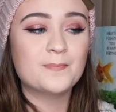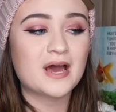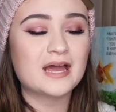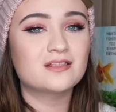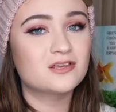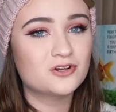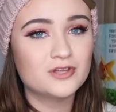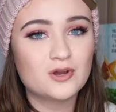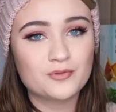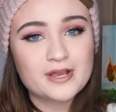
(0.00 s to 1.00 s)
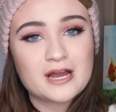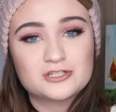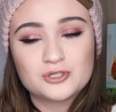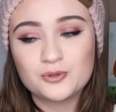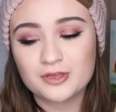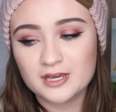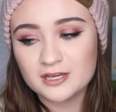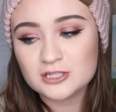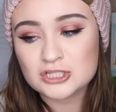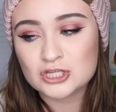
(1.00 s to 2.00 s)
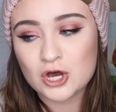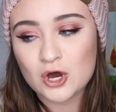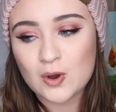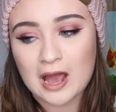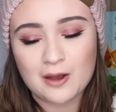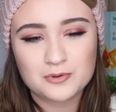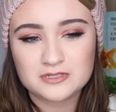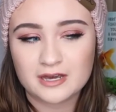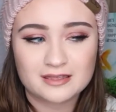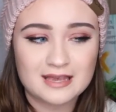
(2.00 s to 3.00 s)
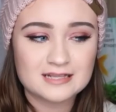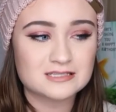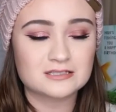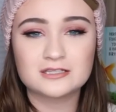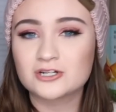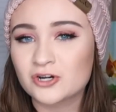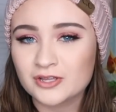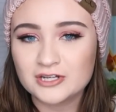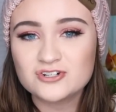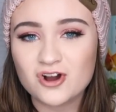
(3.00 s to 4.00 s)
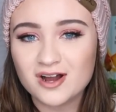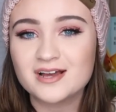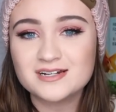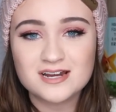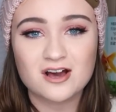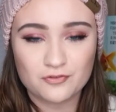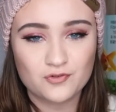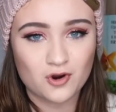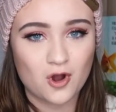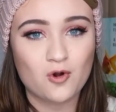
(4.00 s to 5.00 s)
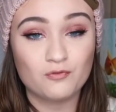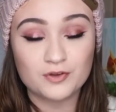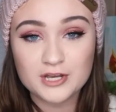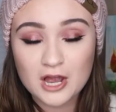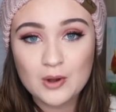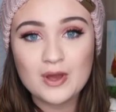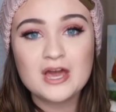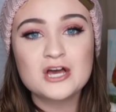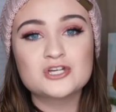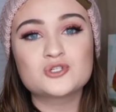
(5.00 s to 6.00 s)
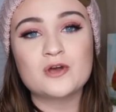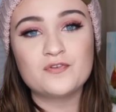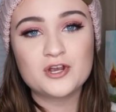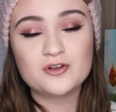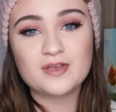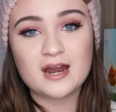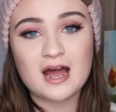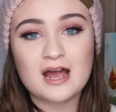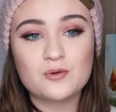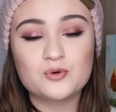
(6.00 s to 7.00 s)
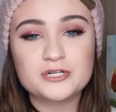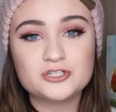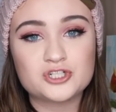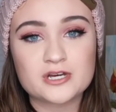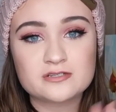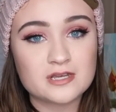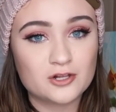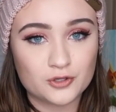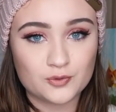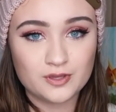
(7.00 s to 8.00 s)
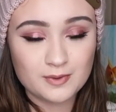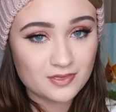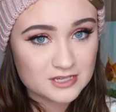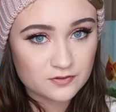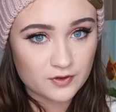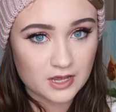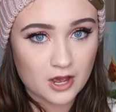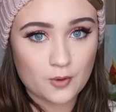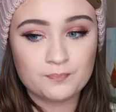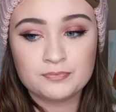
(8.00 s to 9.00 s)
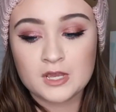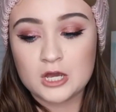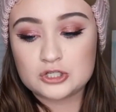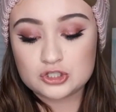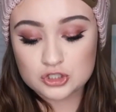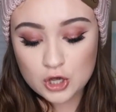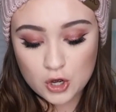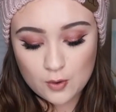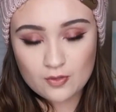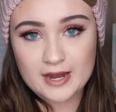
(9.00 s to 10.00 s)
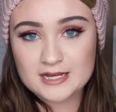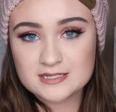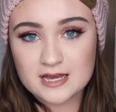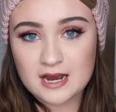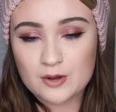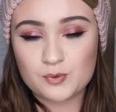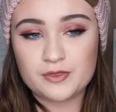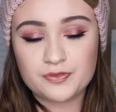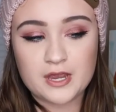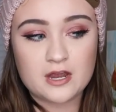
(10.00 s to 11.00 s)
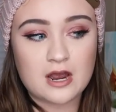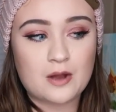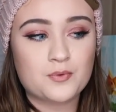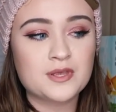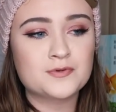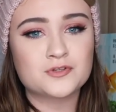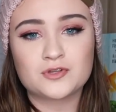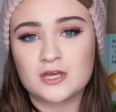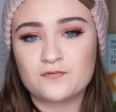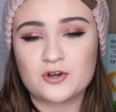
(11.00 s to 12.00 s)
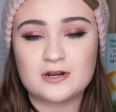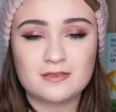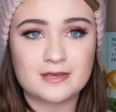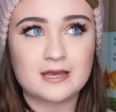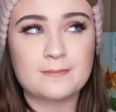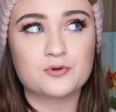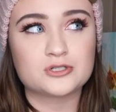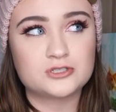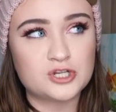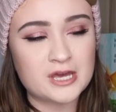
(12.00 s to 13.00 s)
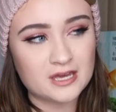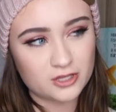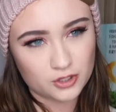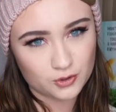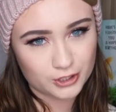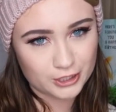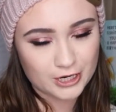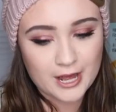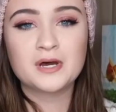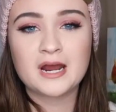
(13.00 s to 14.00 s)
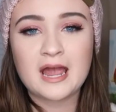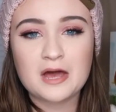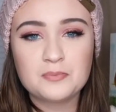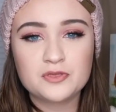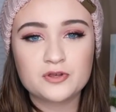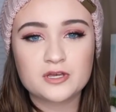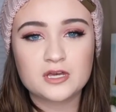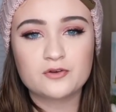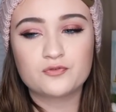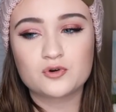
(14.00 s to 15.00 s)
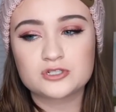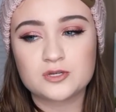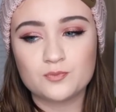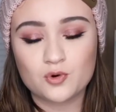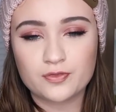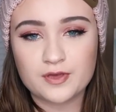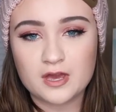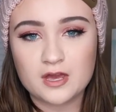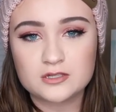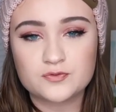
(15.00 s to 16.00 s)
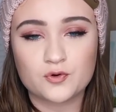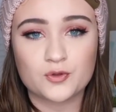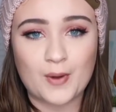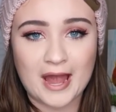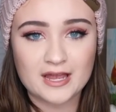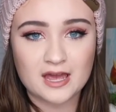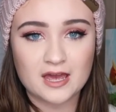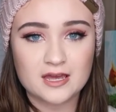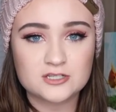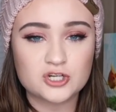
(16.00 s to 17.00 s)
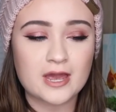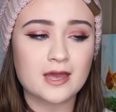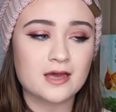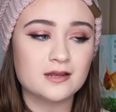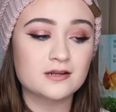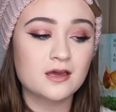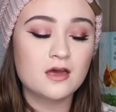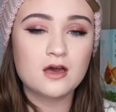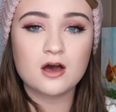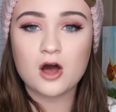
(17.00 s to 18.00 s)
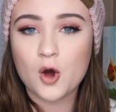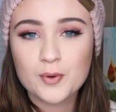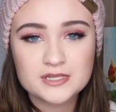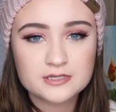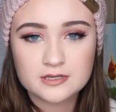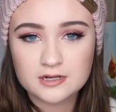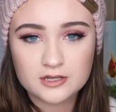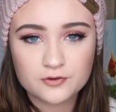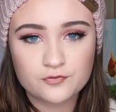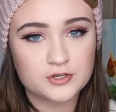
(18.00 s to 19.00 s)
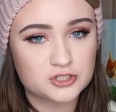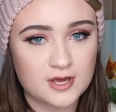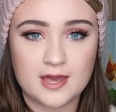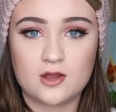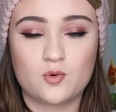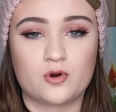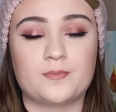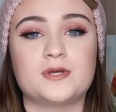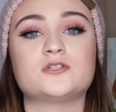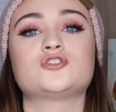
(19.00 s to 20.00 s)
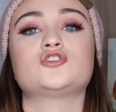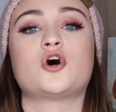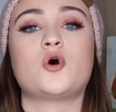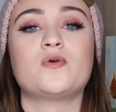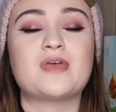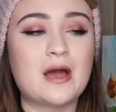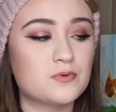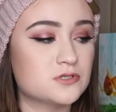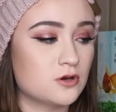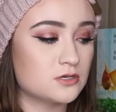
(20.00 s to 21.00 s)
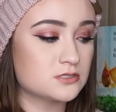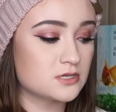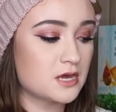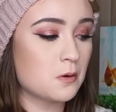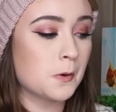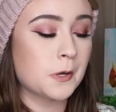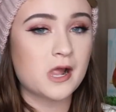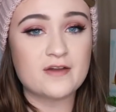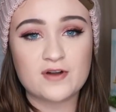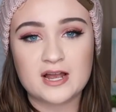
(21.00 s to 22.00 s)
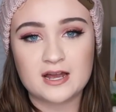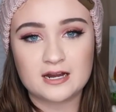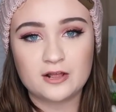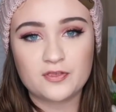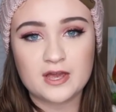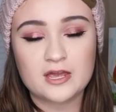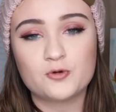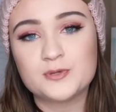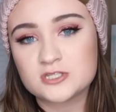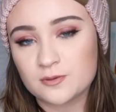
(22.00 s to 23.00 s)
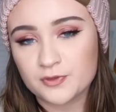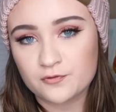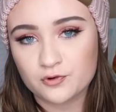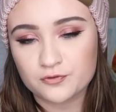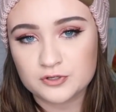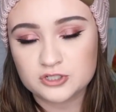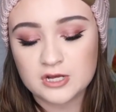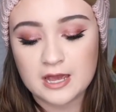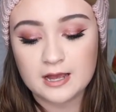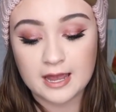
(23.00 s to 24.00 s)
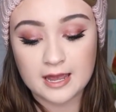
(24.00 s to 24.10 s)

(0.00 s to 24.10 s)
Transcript: but I literally only got 2 things, so I was like, that's literally not enough for a whole video. So I figured that I would just include them in this video. So like I said, I went there. I really wasn't looking for anything in particular, but I have been looking for some more things for the rat cage, and always looking at good fish tank ornaments. So that was honestly, if I got anything, it would be something for a fish tank,